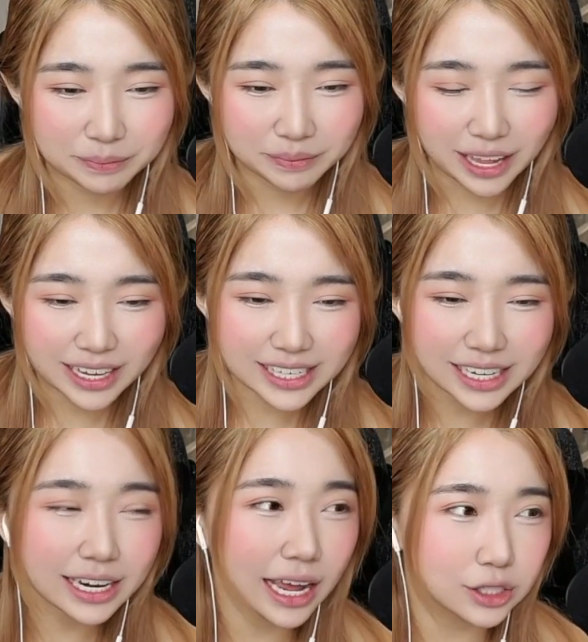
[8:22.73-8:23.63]
I guess I
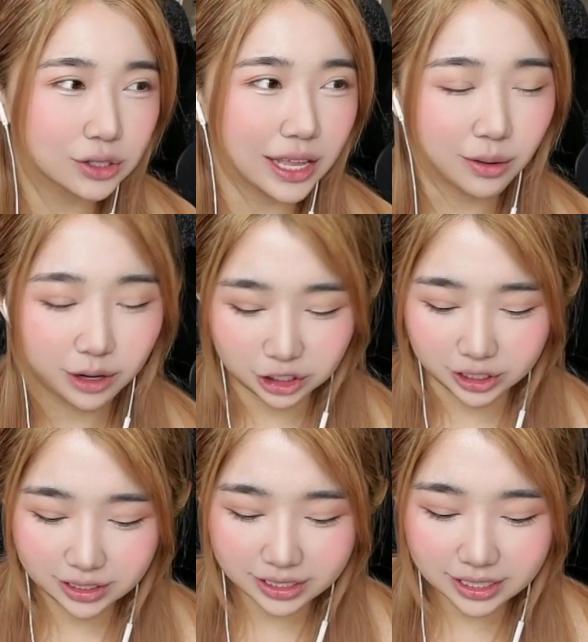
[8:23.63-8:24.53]
can answer that question.
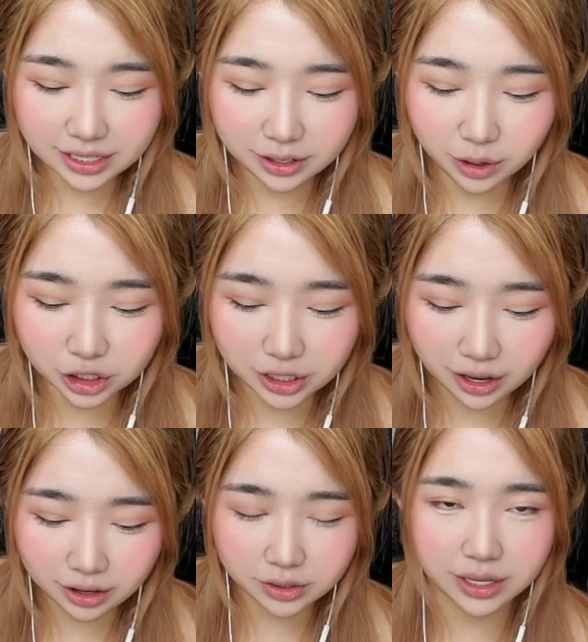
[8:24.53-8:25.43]
This is a question I
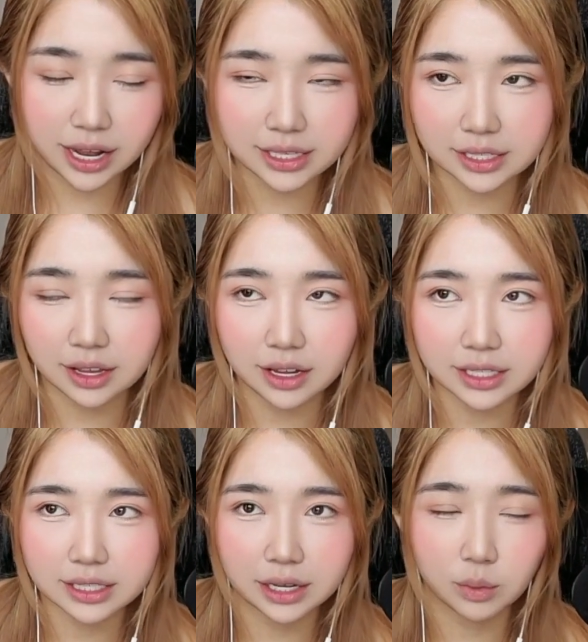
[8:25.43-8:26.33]
also get asked a lot,
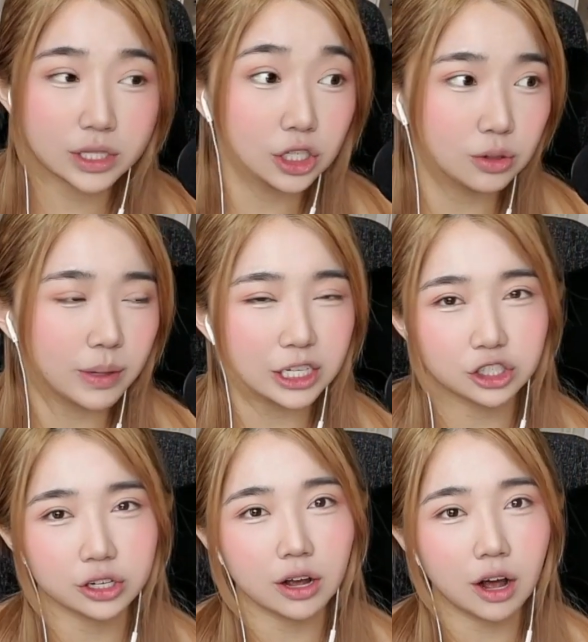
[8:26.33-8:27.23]
is like, what did you major
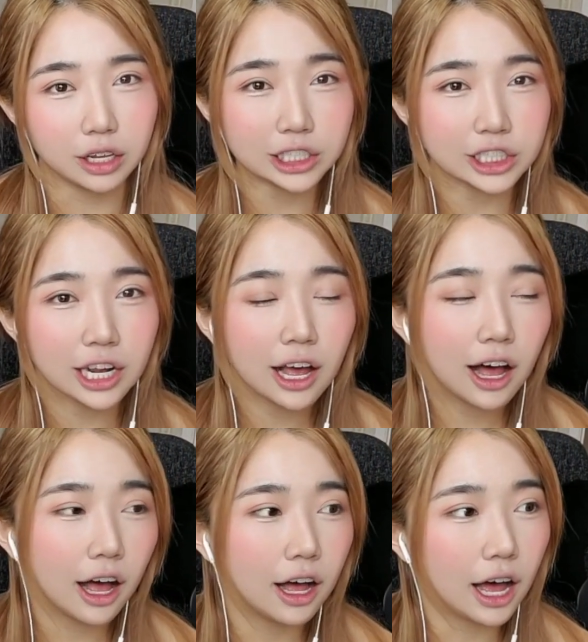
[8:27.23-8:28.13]
in college?
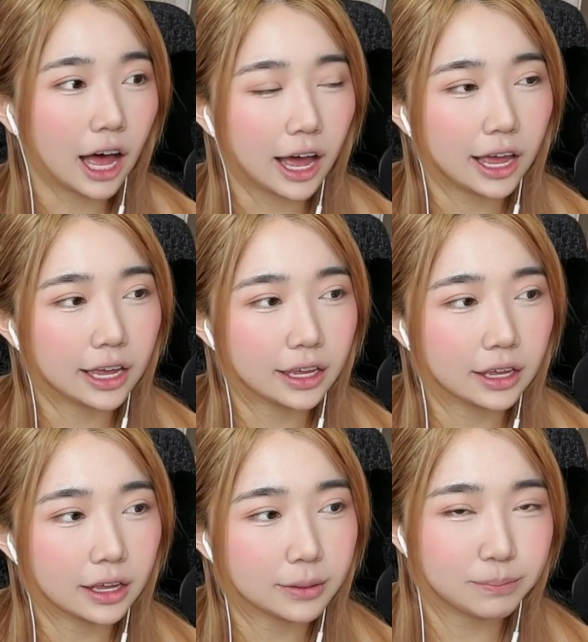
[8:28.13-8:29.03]

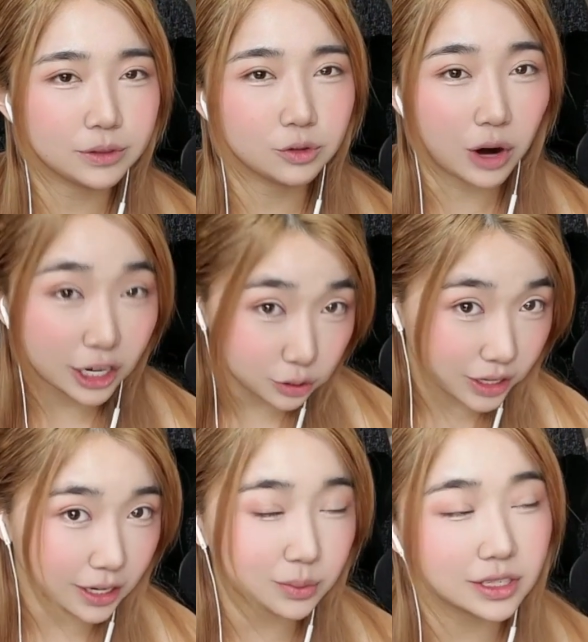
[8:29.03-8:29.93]
I
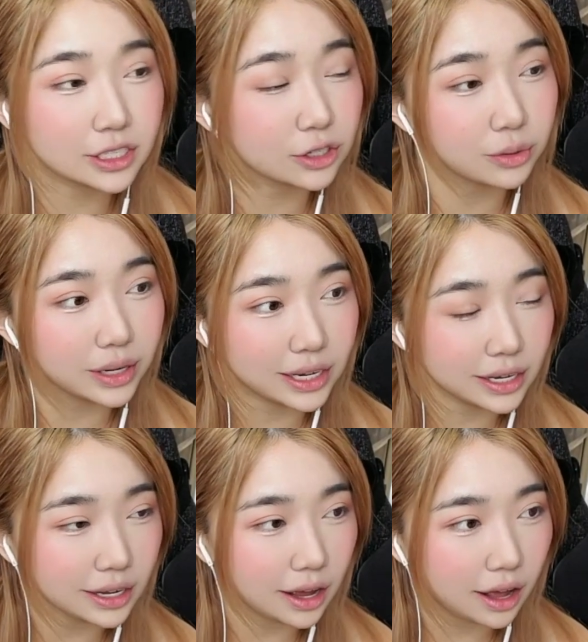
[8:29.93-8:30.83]
graduated with a
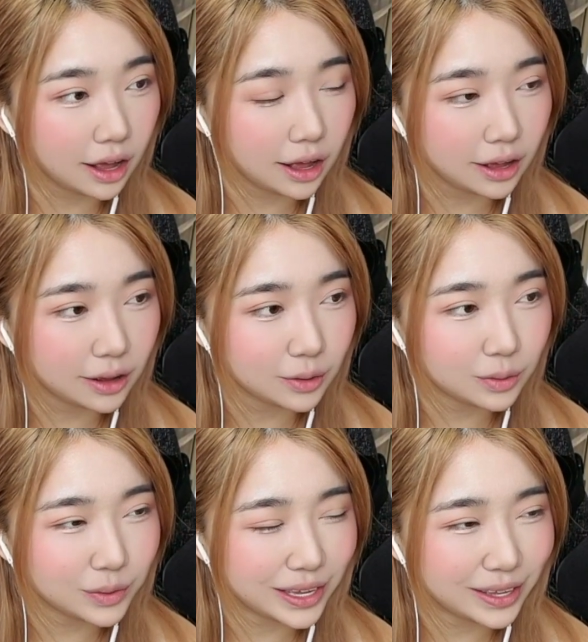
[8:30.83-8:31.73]
degree
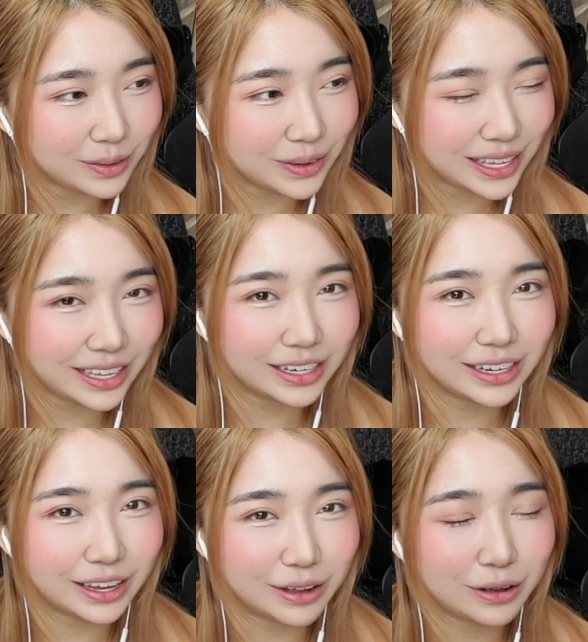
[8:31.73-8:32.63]

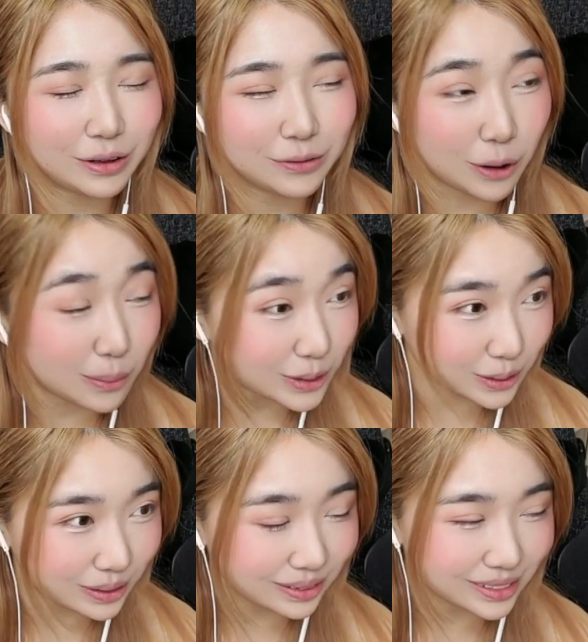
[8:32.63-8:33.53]
in
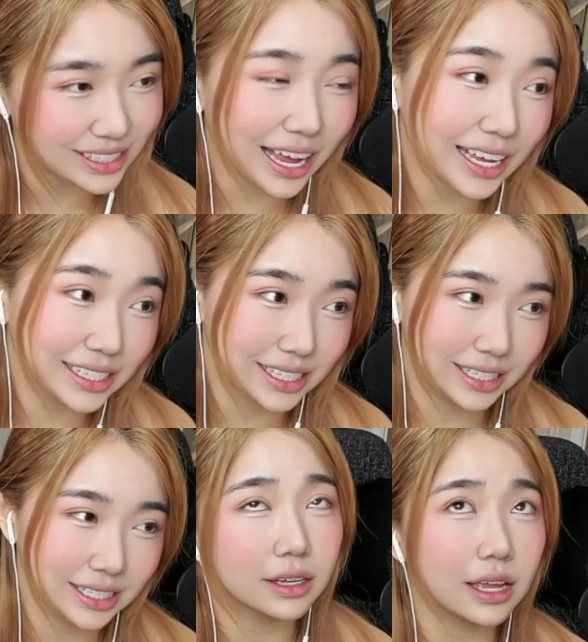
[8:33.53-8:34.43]
pharmaceutical
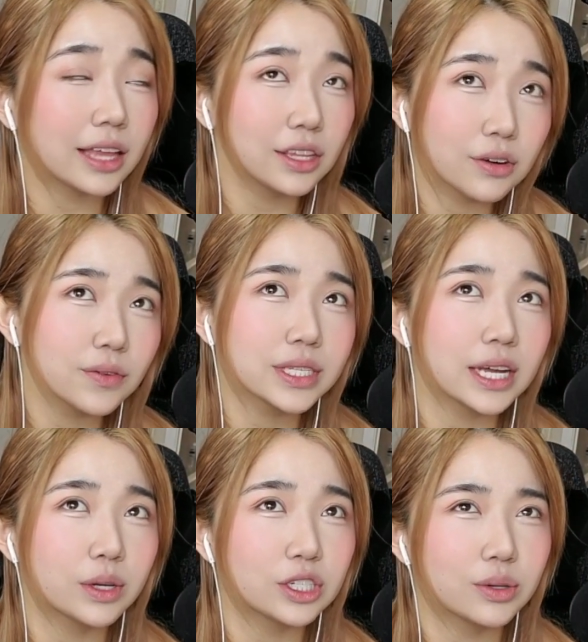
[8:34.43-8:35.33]
sciences. At the university I
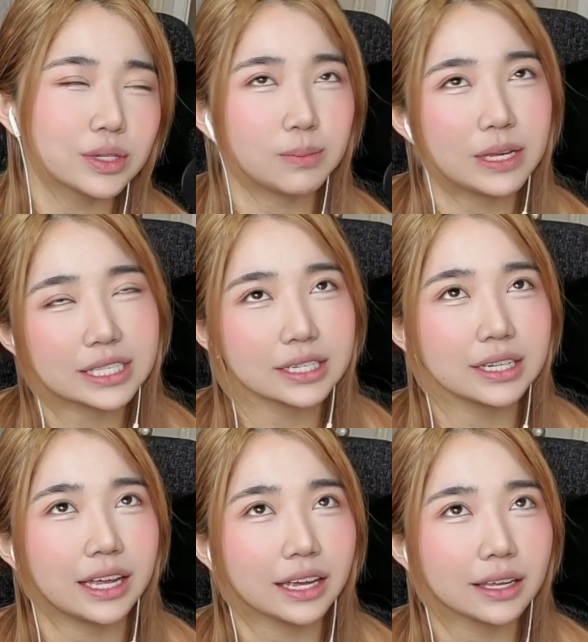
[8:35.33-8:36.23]
went to is basically
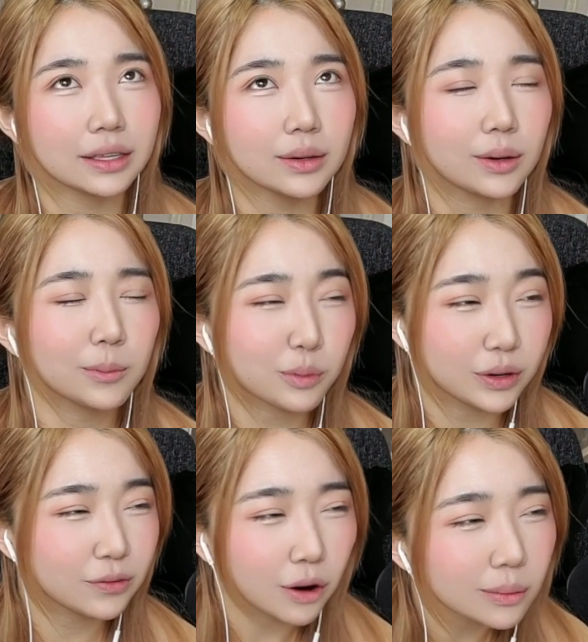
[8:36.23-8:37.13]
like, you know,
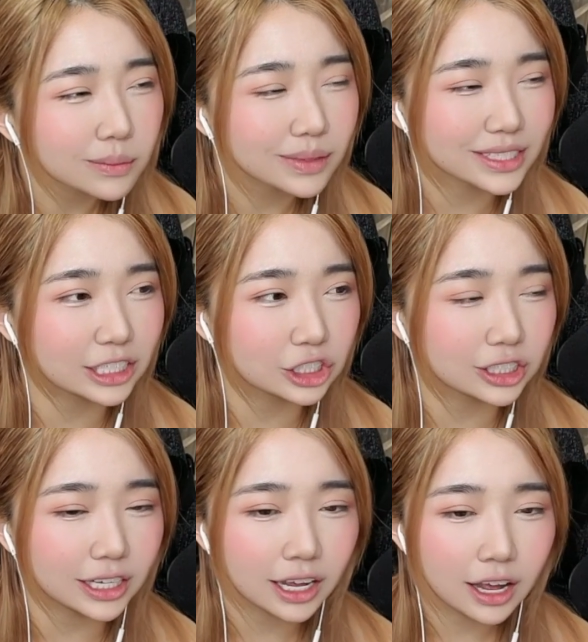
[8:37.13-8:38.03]
pre-pharm,
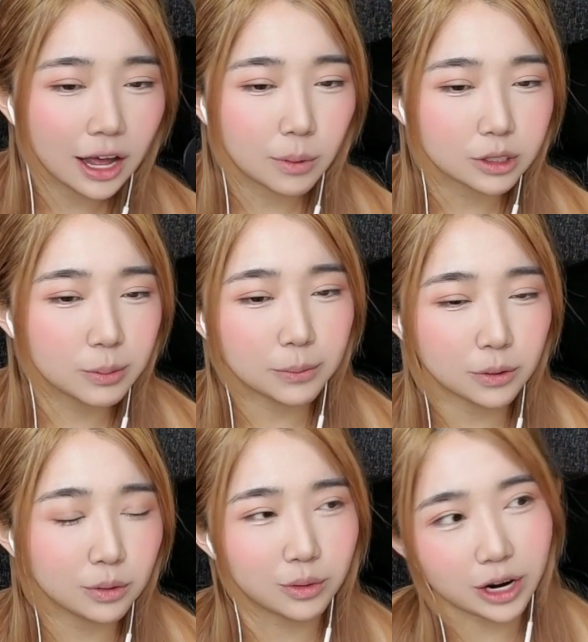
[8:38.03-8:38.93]
essentially. Most people
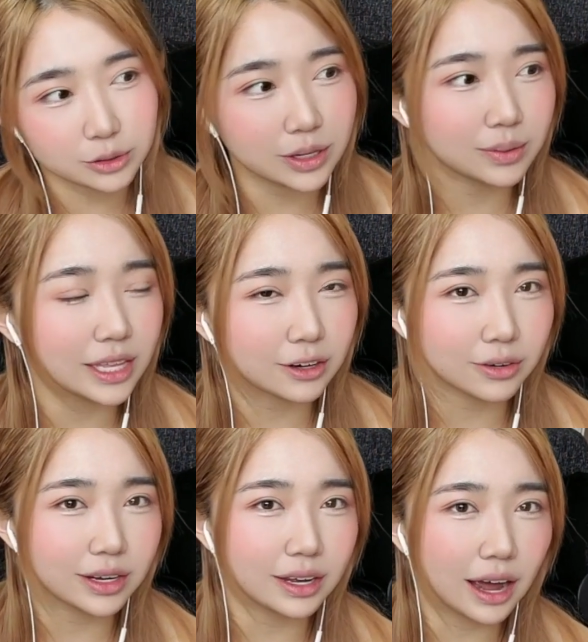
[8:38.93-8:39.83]
who graduated with that
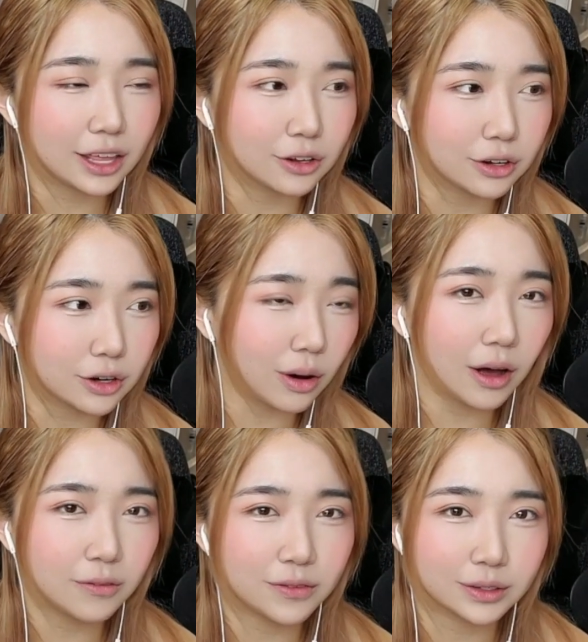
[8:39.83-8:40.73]
degree either go
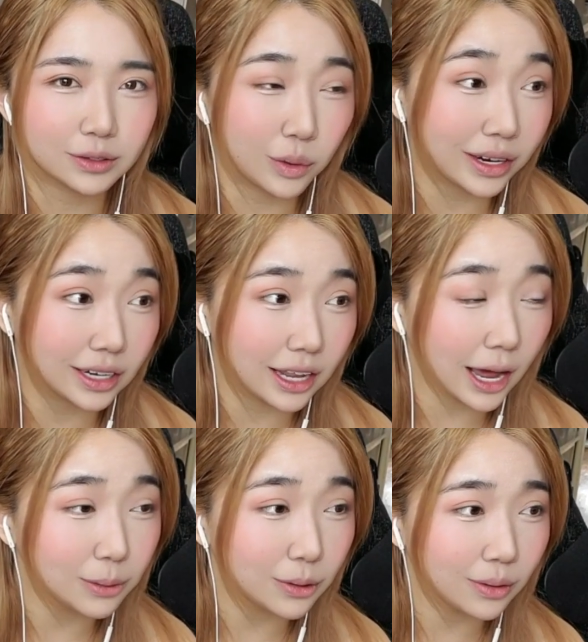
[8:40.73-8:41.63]
off and work in a
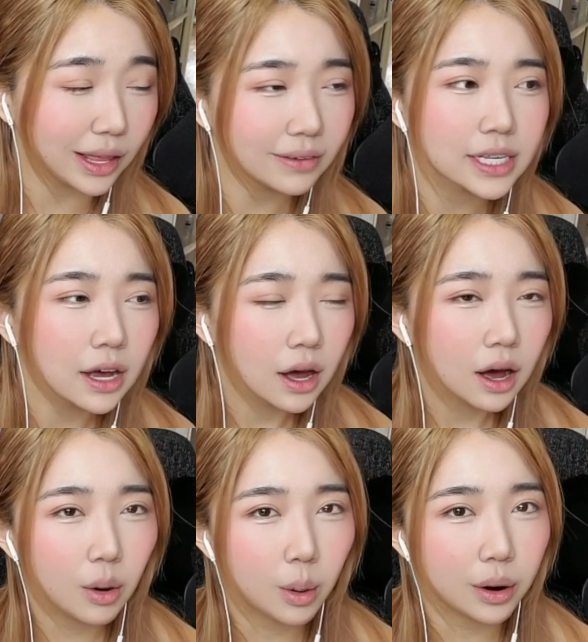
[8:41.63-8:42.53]
lab their whole lives,
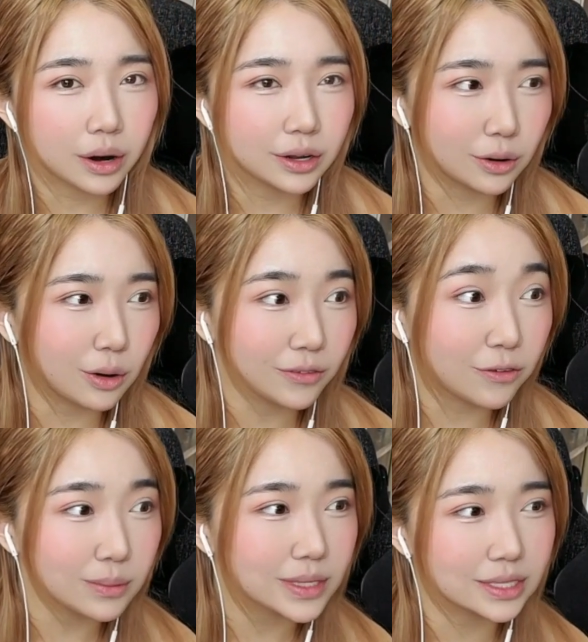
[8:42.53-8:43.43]
or, you know, go to
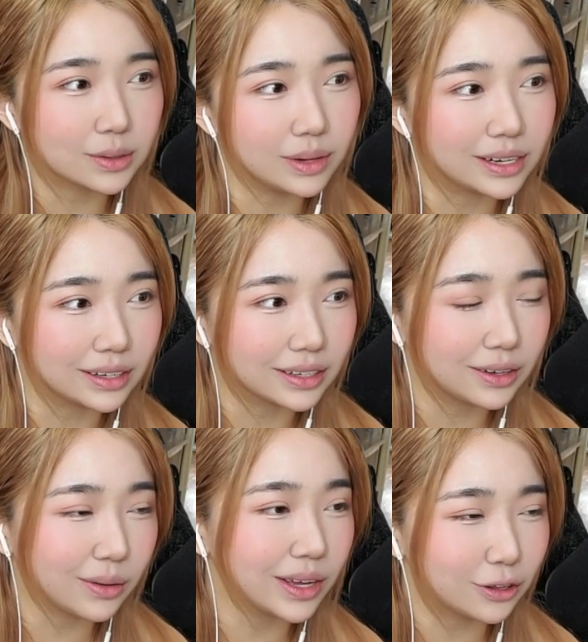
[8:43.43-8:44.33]
pharmacy school and
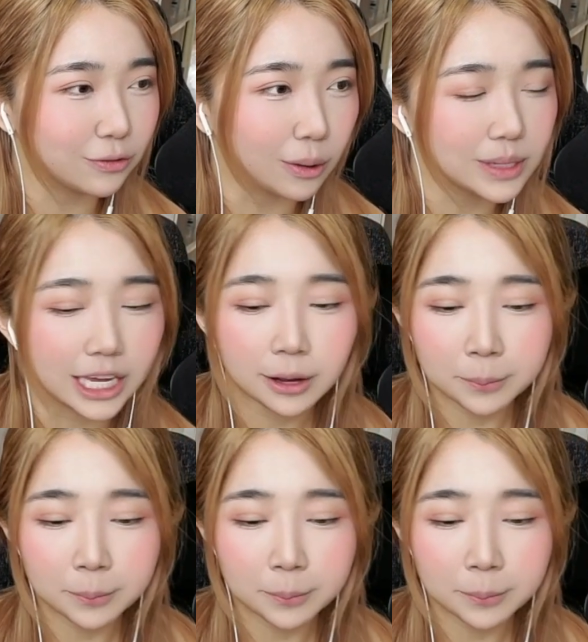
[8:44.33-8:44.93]
go get their PharmD.